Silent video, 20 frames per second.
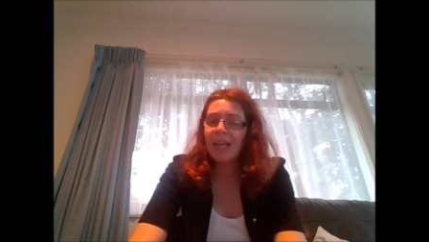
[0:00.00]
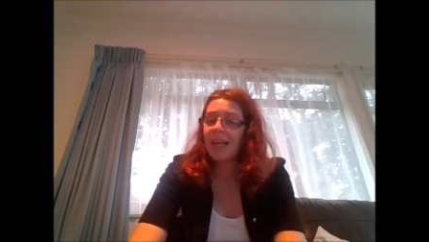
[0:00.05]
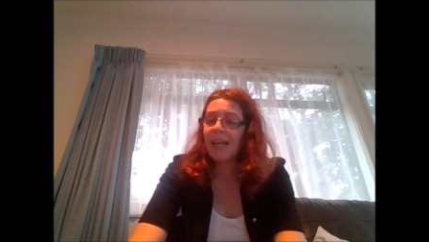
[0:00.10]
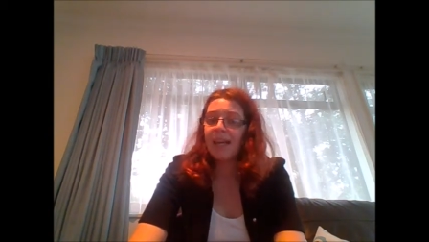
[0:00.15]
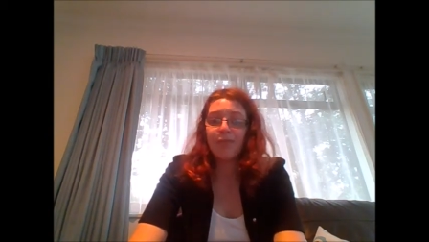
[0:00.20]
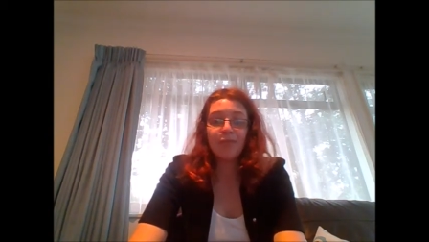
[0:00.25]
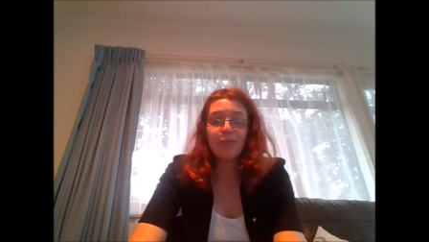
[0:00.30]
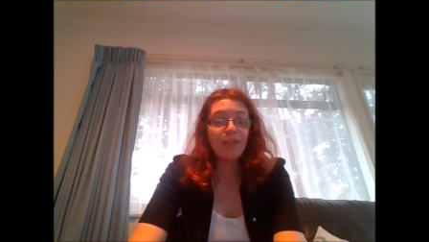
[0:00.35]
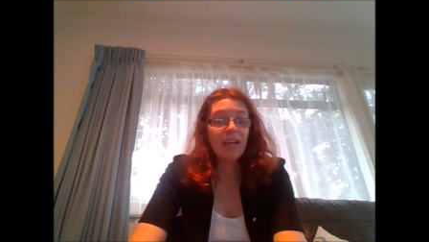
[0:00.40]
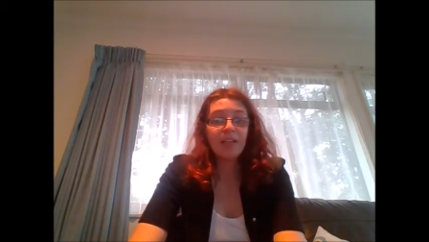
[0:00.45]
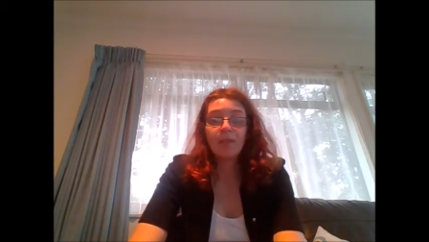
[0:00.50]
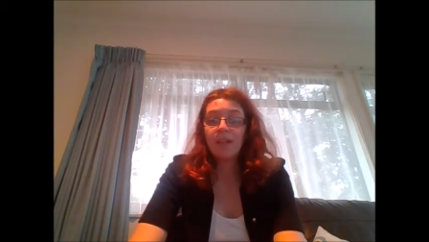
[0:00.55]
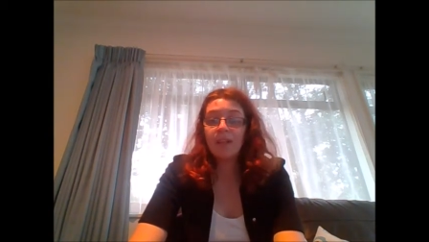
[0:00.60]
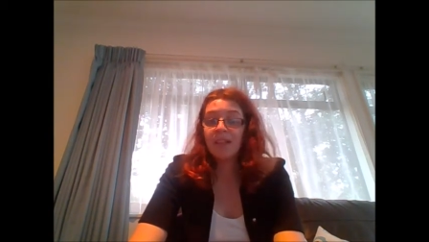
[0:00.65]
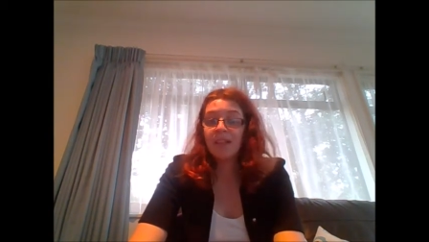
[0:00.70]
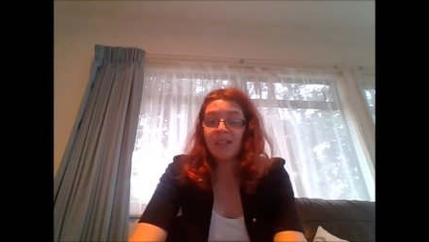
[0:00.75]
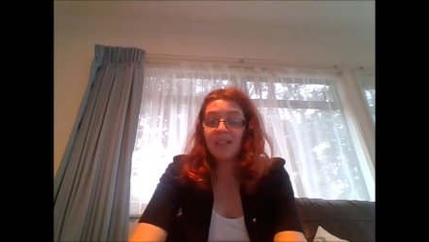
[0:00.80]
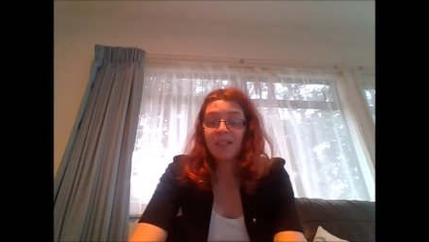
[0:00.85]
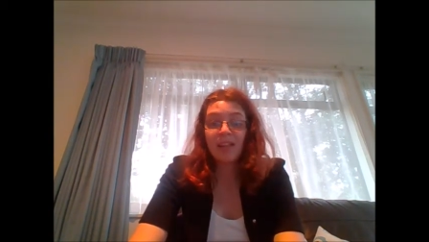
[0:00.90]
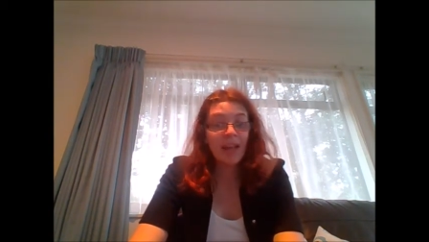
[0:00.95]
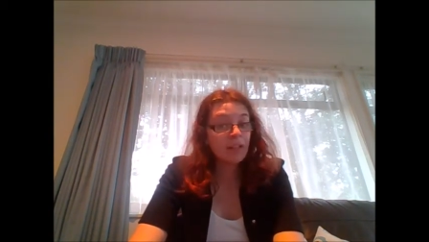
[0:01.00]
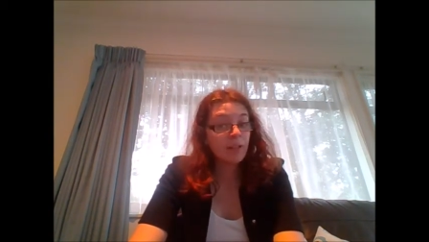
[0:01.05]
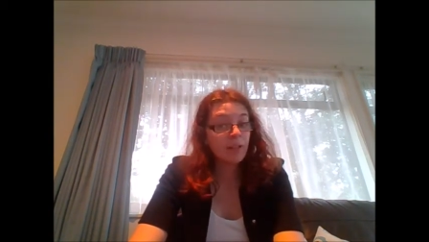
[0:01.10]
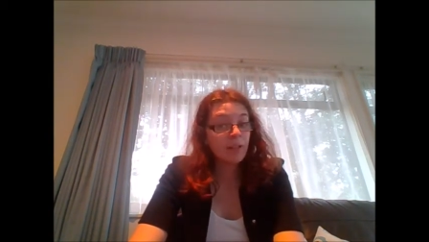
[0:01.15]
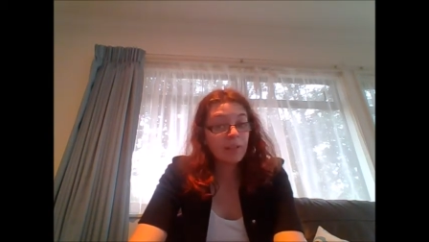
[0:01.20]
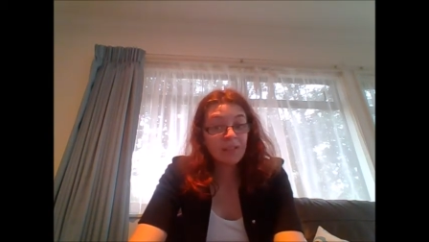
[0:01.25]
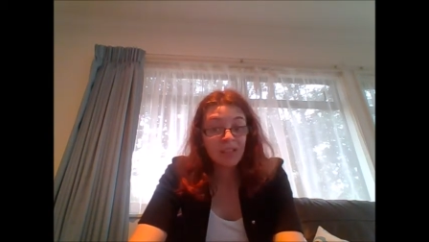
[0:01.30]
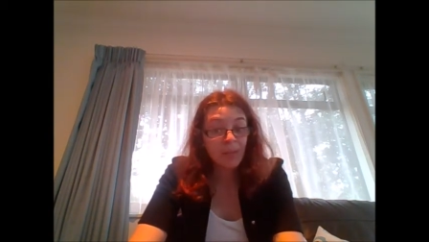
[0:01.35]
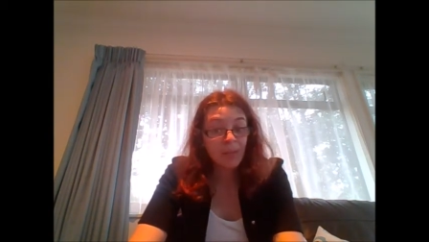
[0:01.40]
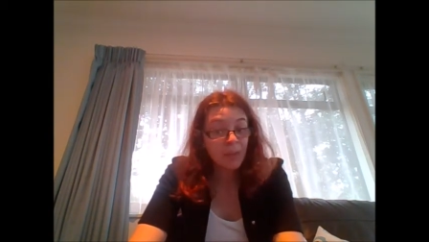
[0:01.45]
If they don't understand, go
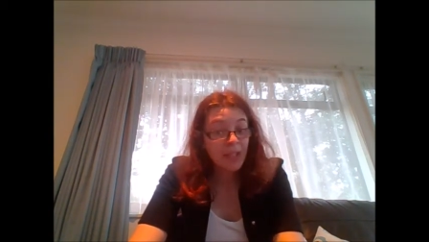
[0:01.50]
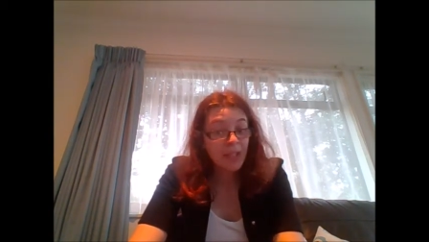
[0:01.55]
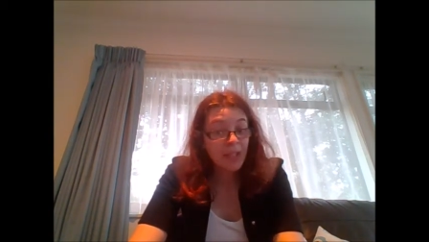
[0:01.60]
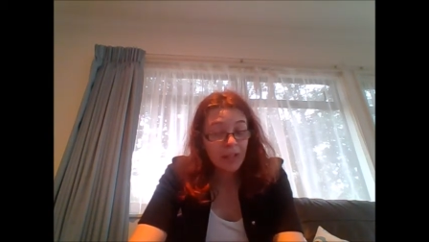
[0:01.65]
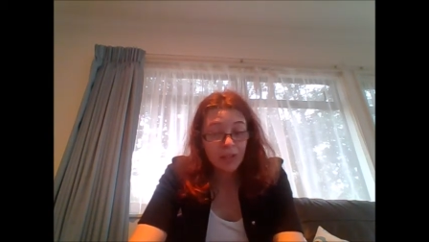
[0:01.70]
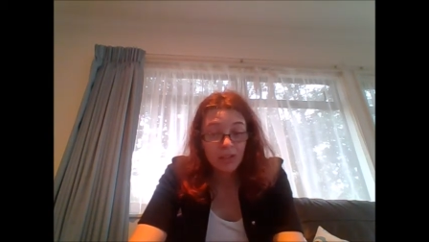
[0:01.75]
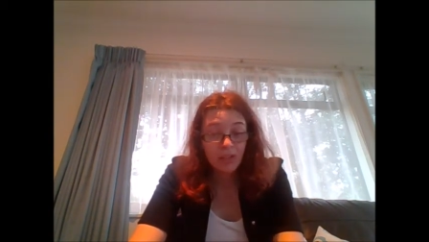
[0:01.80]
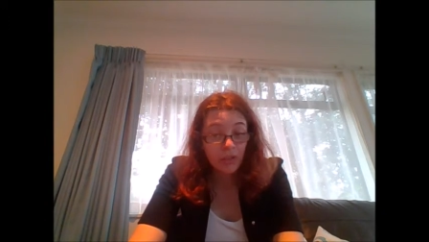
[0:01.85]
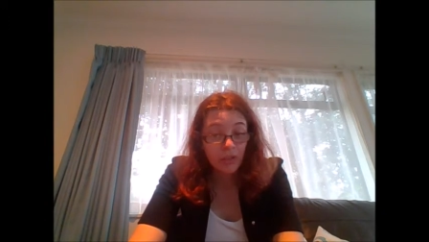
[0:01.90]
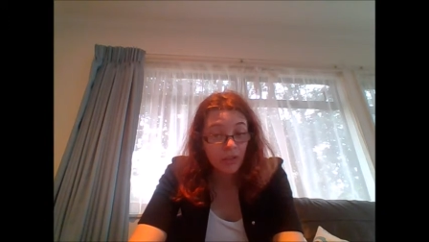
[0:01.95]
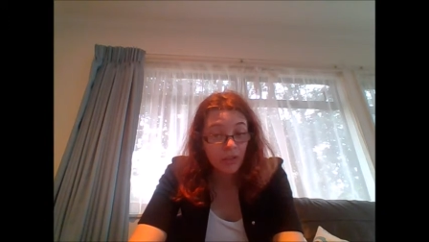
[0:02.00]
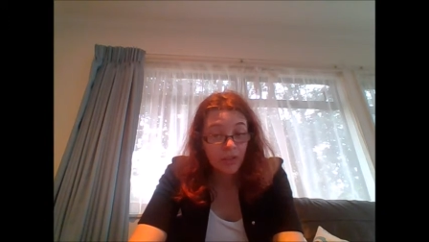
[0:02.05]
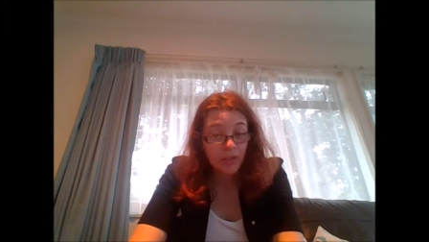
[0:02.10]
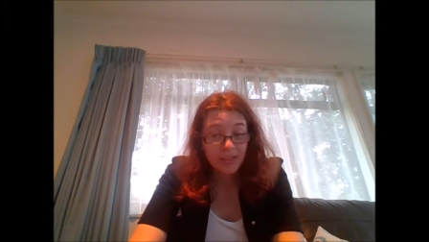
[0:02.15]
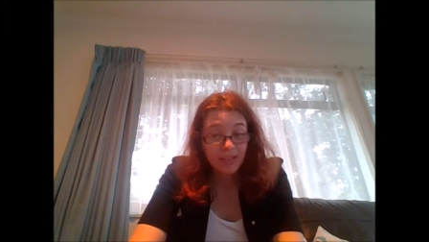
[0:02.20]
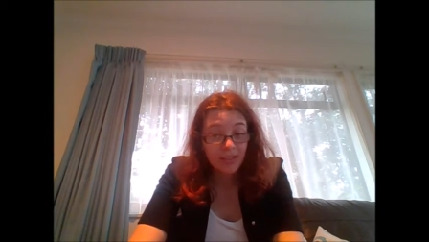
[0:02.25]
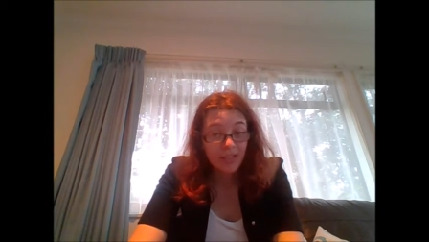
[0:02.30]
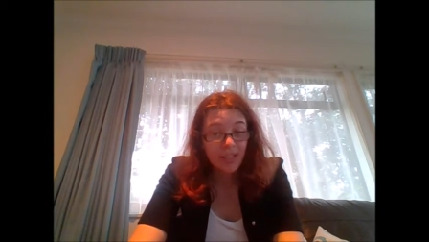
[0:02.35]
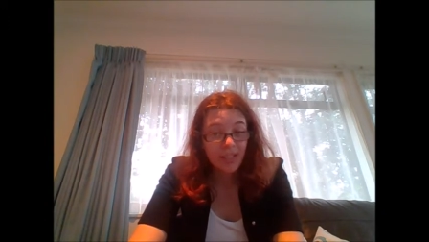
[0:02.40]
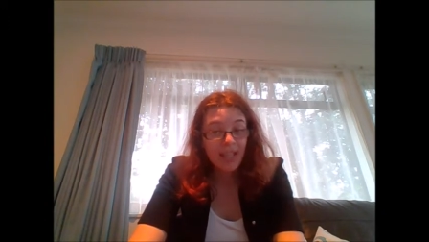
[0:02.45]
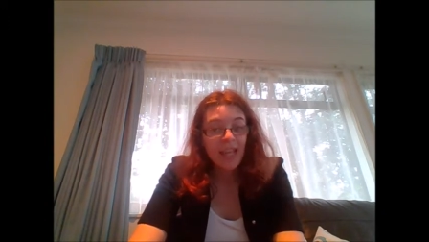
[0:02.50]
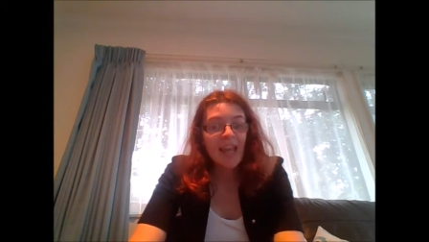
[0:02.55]
to someone else you trust.